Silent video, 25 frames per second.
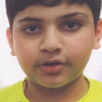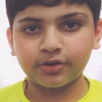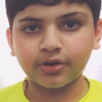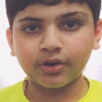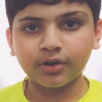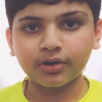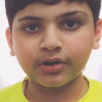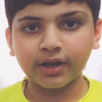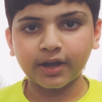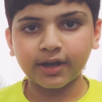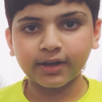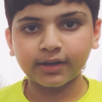
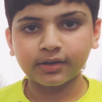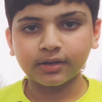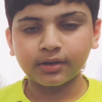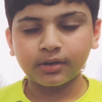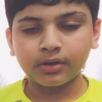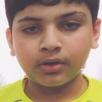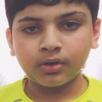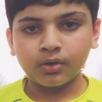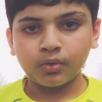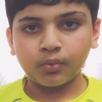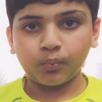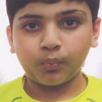You're like,
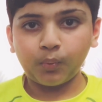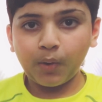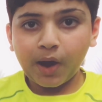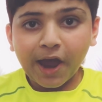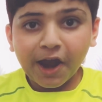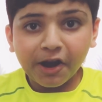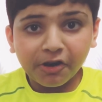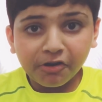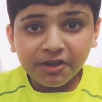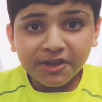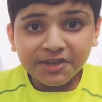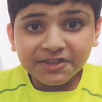
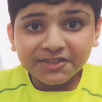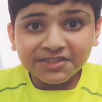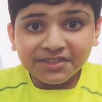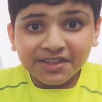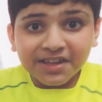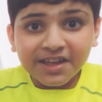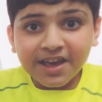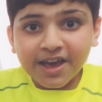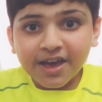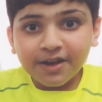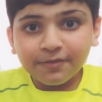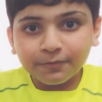where is
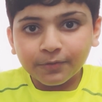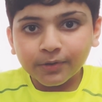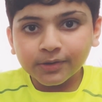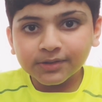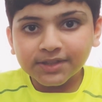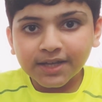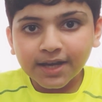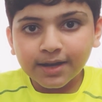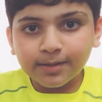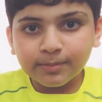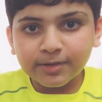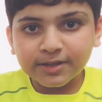the
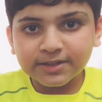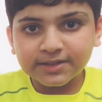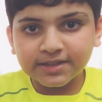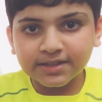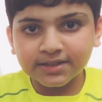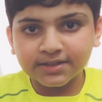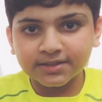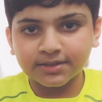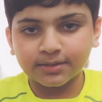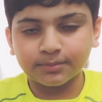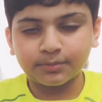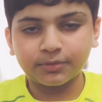infotainment
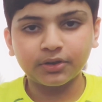system?